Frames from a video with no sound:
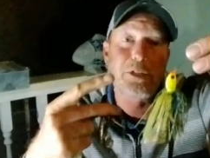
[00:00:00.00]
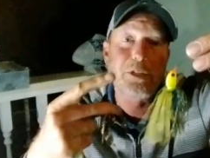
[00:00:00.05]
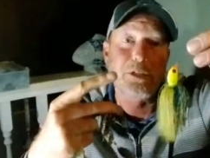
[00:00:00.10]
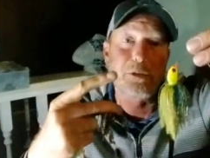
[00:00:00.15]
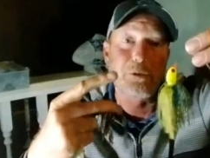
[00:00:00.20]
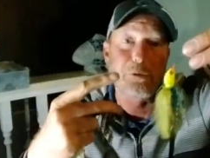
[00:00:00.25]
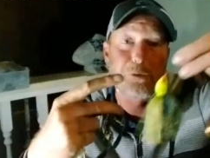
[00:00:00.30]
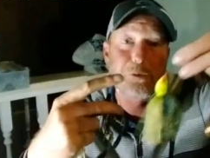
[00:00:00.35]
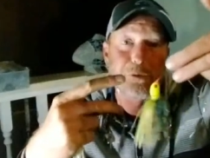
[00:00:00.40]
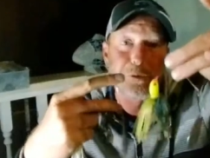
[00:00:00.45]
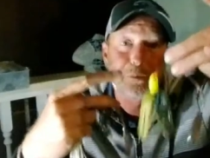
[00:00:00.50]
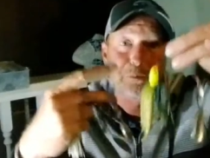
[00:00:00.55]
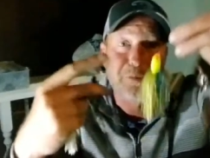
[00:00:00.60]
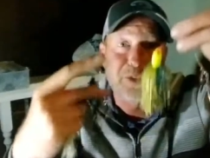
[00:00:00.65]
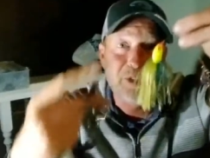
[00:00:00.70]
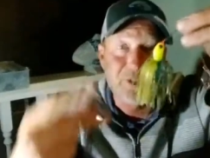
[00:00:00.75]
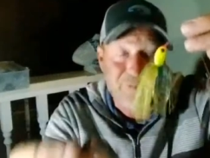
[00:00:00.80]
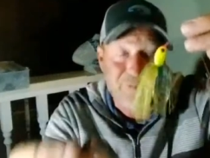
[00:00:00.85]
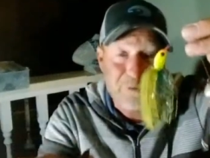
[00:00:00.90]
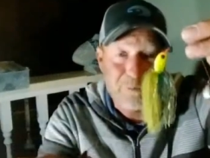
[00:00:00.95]
go through some
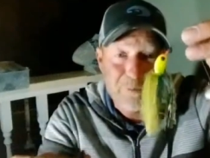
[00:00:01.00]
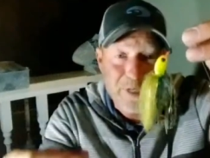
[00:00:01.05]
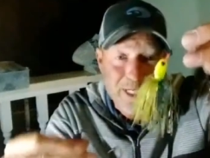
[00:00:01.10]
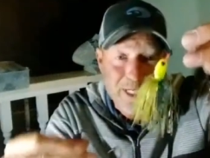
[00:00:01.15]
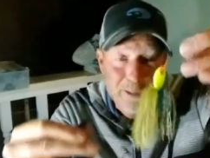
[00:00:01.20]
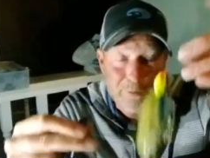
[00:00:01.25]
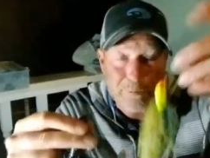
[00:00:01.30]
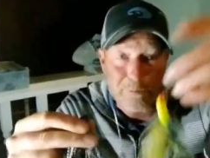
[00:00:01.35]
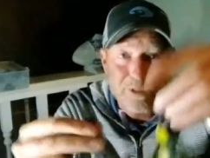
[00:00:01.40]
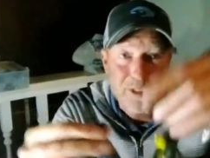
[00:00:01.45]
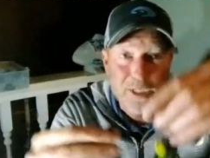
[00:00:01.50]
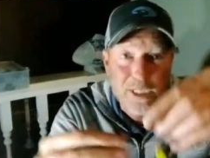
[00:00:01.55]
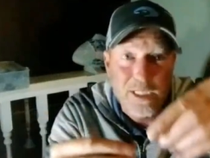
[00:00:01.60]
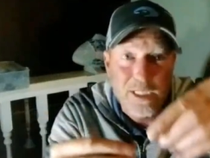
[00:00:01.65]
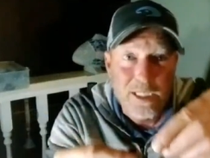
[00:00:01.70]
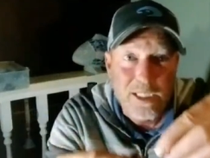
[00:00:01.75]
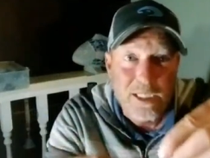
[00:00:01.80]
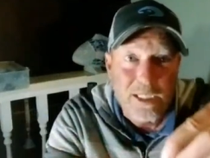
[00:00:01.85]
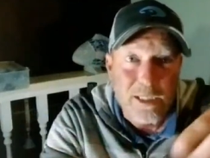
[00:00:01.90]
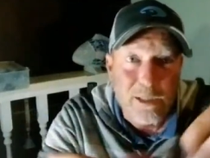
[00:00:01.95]
different mediums.
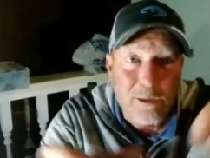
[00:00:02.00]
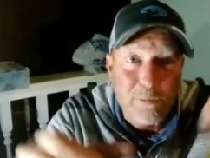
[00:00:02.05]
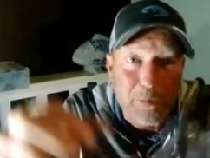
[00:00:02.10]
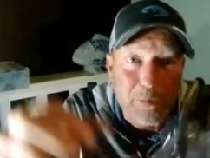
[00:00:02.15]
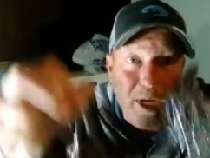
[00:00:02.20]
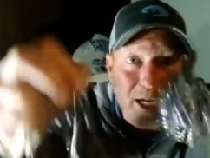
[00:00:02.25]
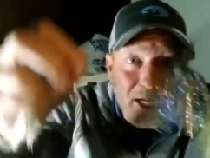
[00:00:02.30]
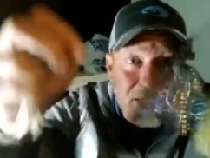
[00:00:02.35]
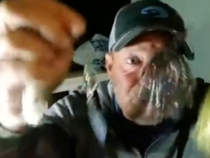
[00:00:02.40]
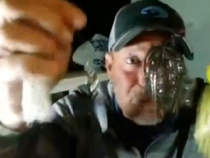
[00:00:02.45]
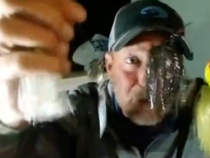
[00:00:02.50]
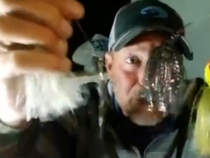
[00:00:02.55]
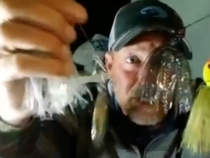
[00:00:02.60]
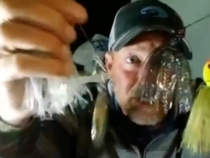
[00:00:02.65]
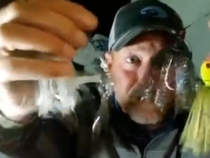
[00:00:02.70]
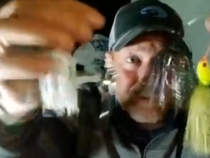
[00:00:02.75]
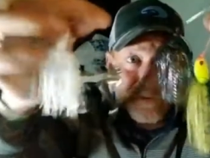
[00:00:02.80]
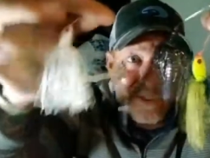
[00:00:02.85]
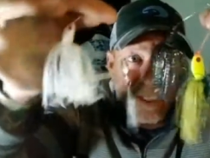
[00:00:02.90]
I just wanted to give